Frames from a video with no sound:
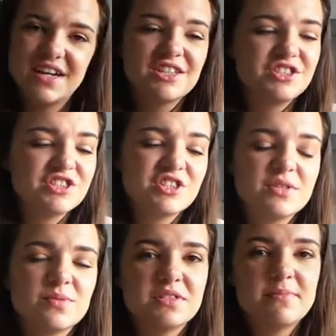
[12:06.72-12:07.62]
just don't
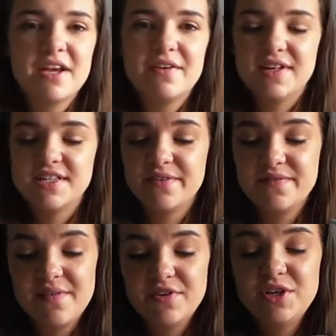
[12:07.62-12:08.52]
know what to make of this. I've
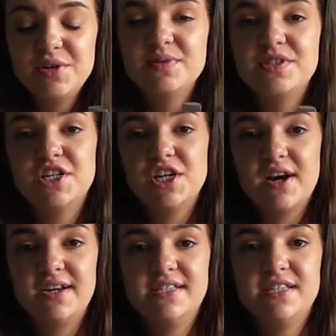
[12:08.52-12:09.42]
never used an
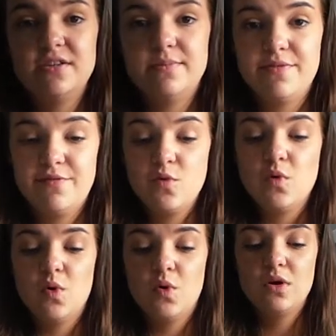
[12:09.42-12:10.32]
eye serum
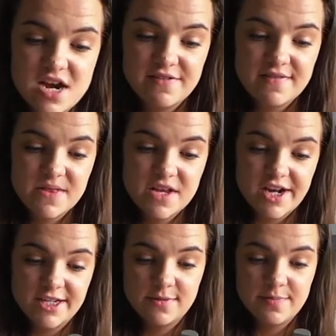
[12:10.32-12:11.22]
before. Around the
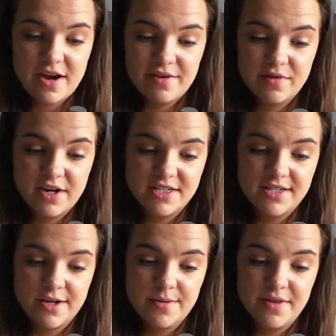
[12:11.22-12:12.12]
eyes with powerful eye
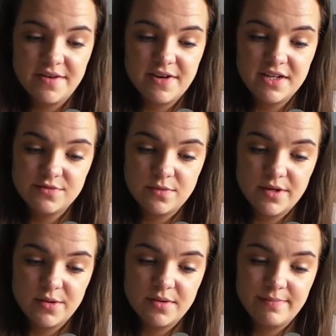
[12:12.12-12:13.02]
serum. The advanced
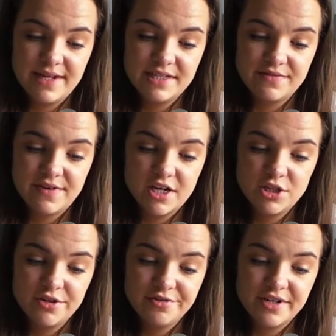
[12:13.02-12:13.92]
formula with a blend of
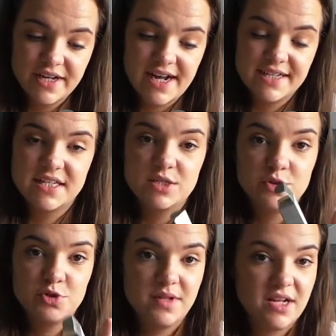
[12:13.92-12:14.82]
hyaluronic acid,
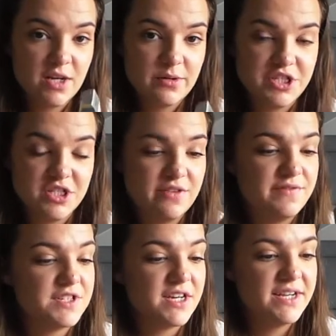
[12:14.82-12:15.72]
which we like, which is good for
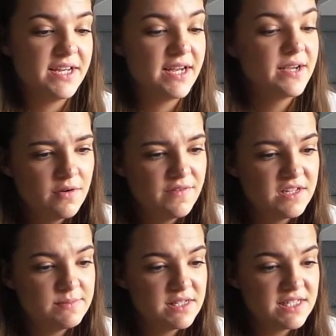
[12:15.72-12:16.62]
tightening.
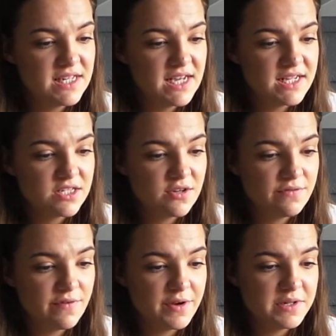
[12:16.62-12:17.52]
Vitamin C and
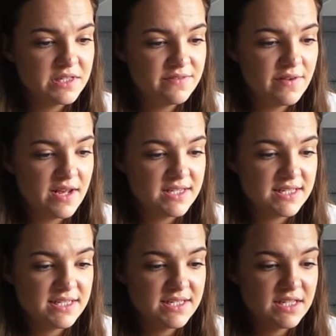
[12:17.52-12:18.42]
soft focus spheres
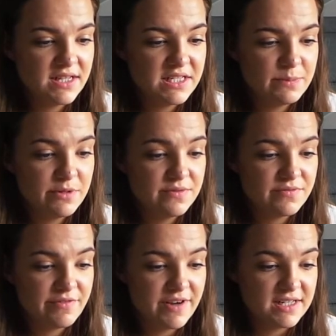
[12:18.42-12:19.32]
instantly smooth,
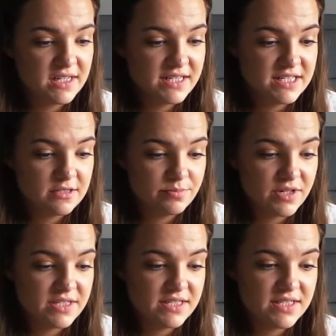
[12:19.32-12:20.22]
revitalises and
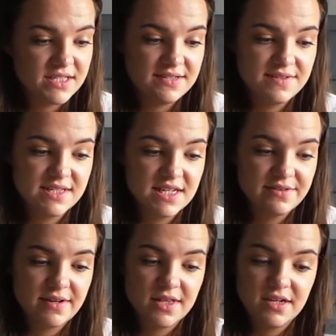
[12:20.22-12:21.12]
brightens to give the skin
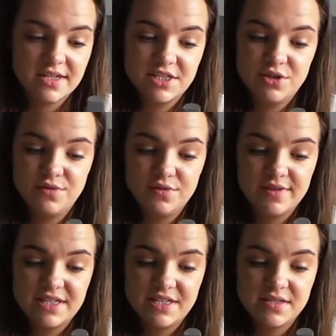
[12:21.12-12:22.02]
around the eyes a youthful
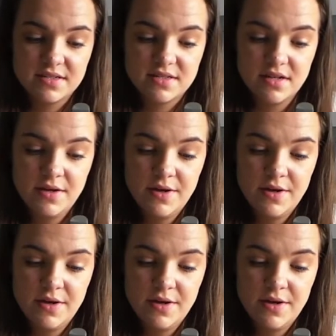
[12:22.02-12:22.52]
radiance.